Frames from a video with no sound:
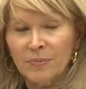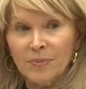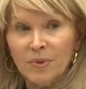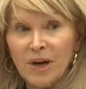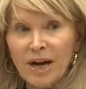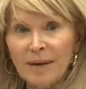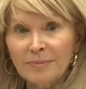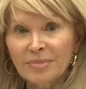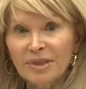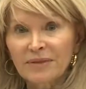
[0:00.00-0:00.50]

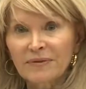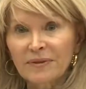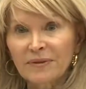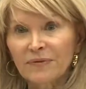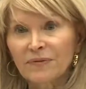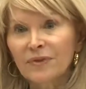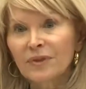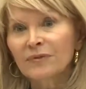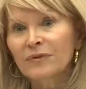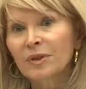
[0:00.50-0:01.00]
perhaps even
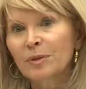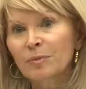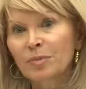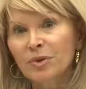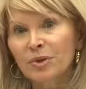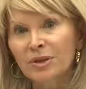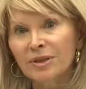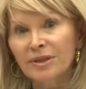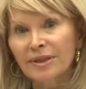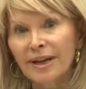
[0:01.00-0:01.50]

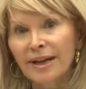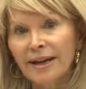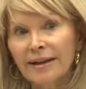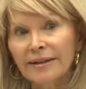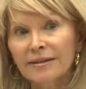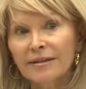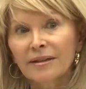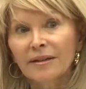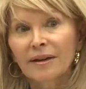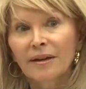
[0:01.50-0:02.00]

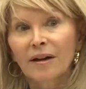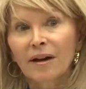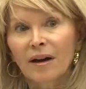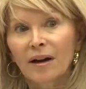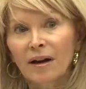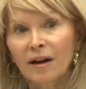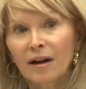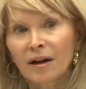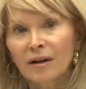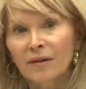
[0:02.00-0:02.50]
50%
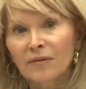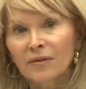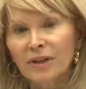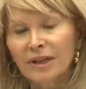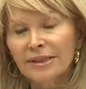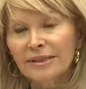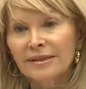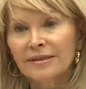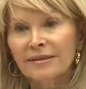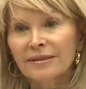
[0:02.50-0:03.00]
of
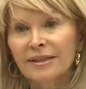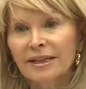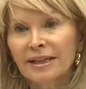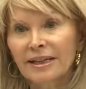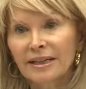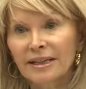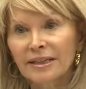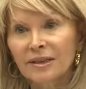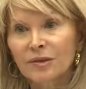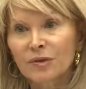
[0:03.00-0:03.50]

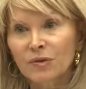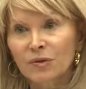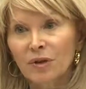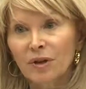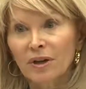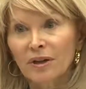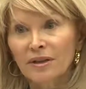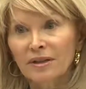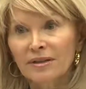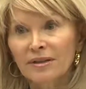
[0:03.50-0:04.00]
licensing in
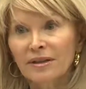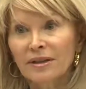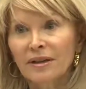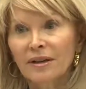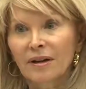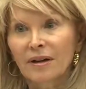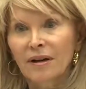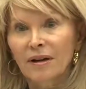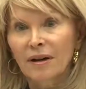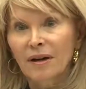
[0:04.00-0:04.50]
drugs,
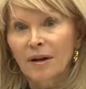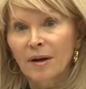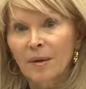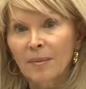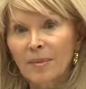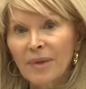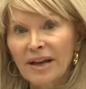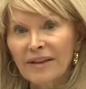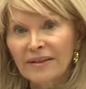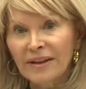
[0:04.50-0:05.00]

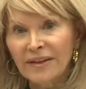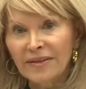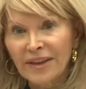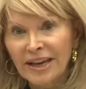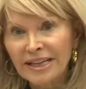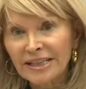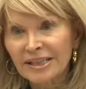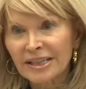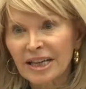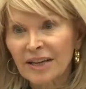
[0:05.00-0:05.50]
and then
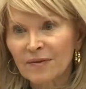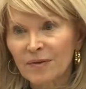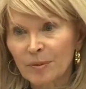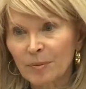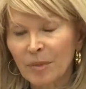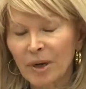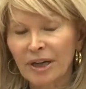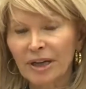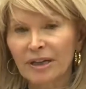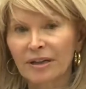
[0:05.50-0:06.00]
they save the
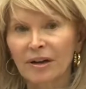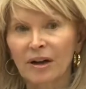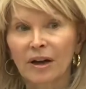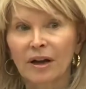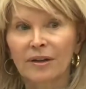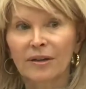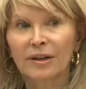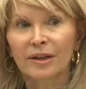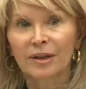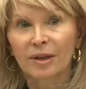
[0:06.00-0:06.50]
money
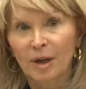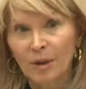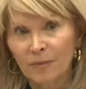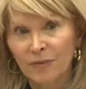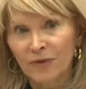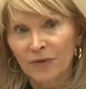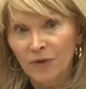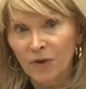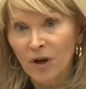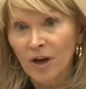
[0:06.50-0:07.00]
on the
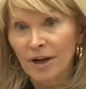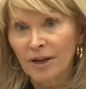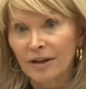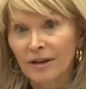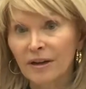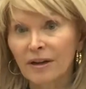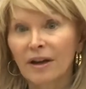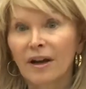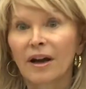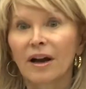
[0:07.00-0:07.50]

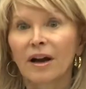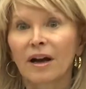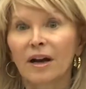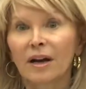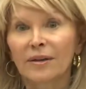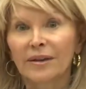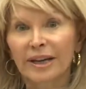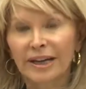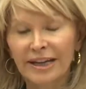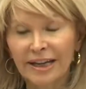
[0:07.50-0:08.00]
upfront.
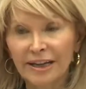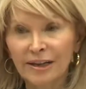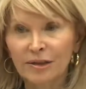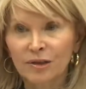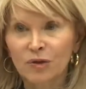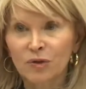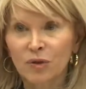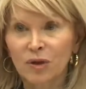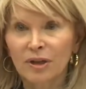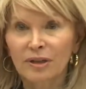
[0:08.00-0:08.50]
They get a
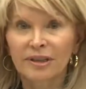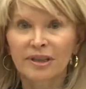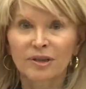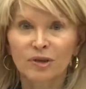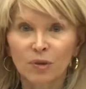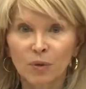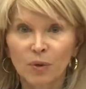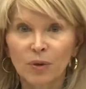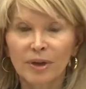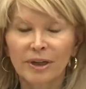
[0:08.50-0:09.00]
drug
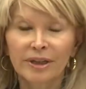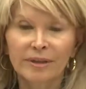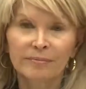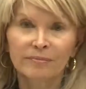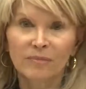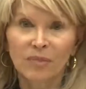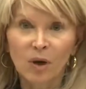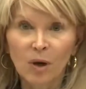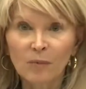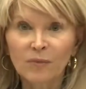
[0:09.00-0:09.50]
that's
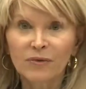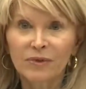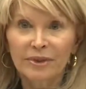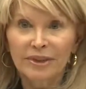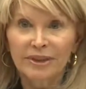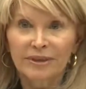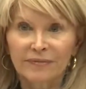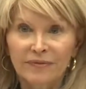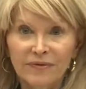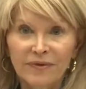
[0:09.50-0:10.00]
already
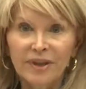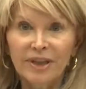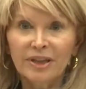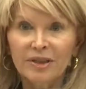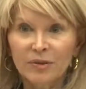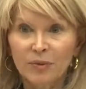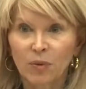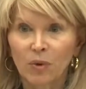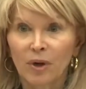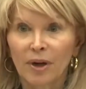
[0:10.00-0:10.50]
hopefully in
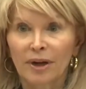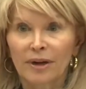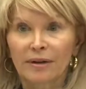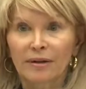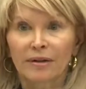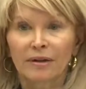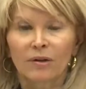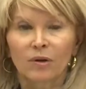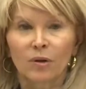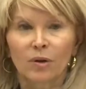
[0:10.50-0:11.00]
phase
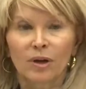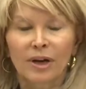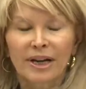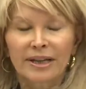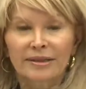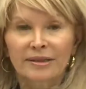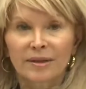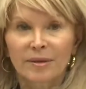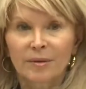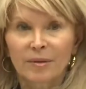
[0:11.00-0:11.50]
1 or
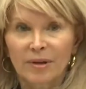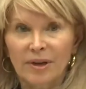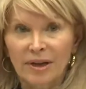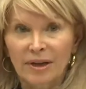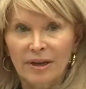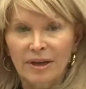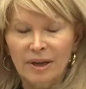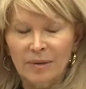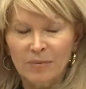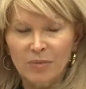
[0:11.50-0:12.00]
has
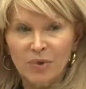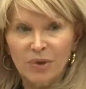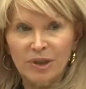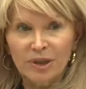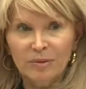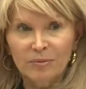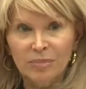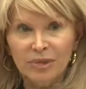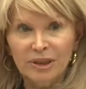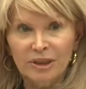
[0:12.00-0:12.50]
a pretty
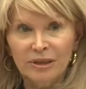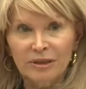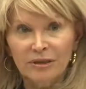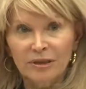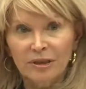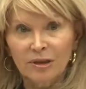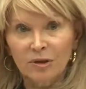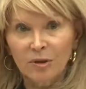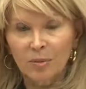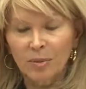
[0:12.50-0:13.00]
complete
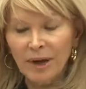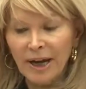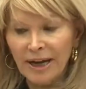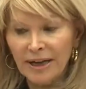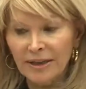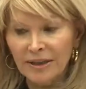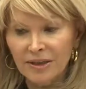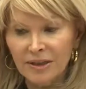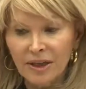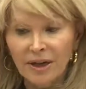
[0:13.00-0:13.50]
clinical
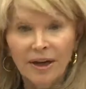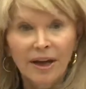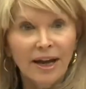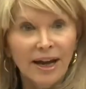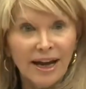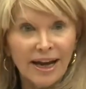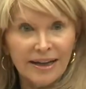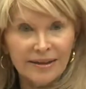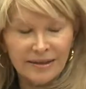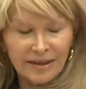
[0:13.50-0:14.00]
package,
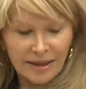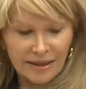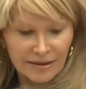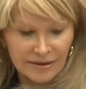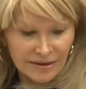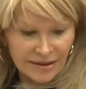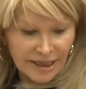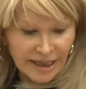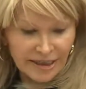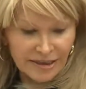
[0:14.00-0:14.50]
and
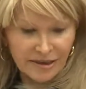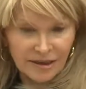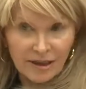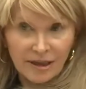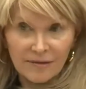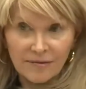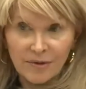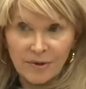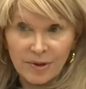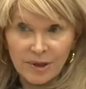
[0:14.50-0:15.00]
then takes it
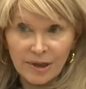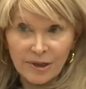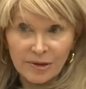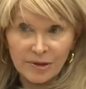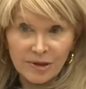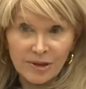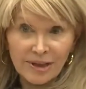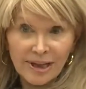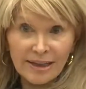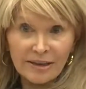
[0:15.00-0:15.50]
on for there.
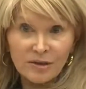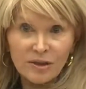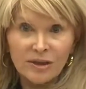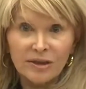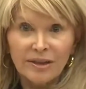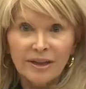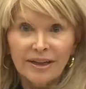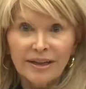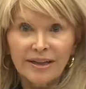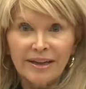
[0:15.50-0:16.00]
So that
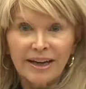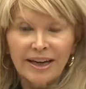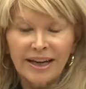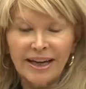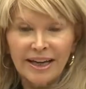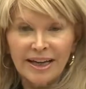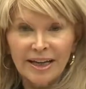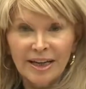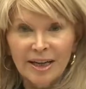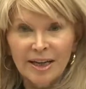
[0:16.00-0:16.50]
looks like
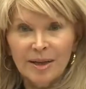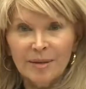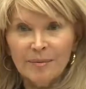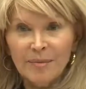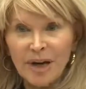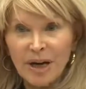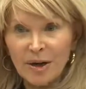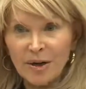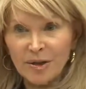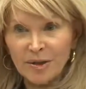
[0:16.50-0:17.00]
a
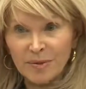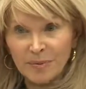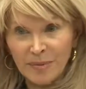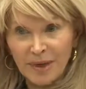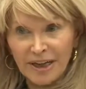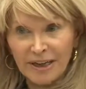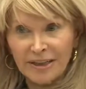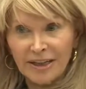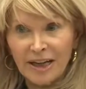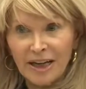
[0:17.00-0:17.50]
marriage
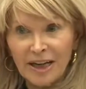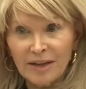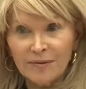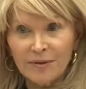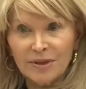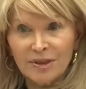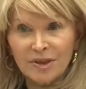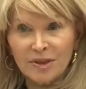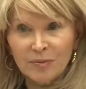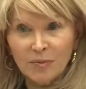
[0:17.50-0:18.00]
made in
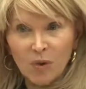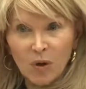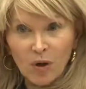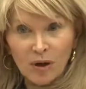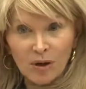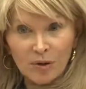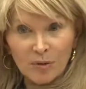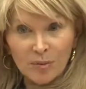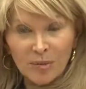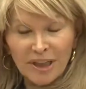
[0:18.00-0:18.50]
heaven:
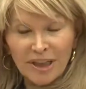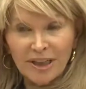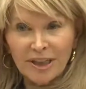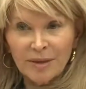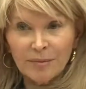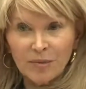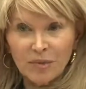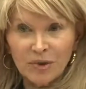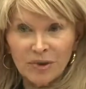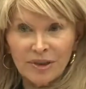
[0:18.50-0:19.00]
small or
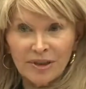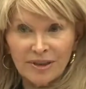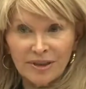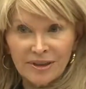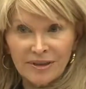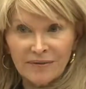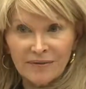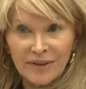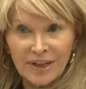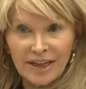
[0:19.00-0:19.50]
medium, good at
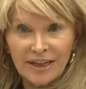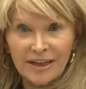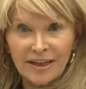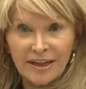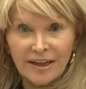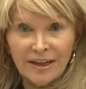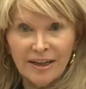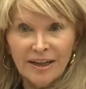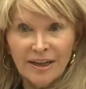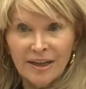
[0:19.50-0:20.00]

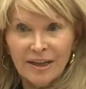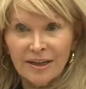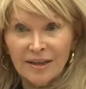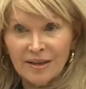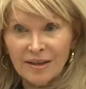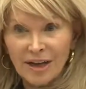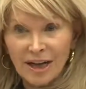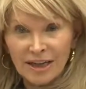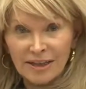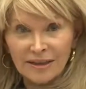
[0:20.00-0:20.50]
innovating,
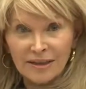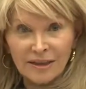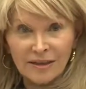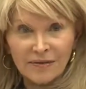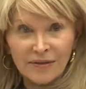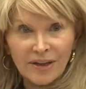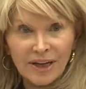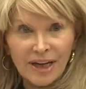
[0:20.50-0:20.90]
not enough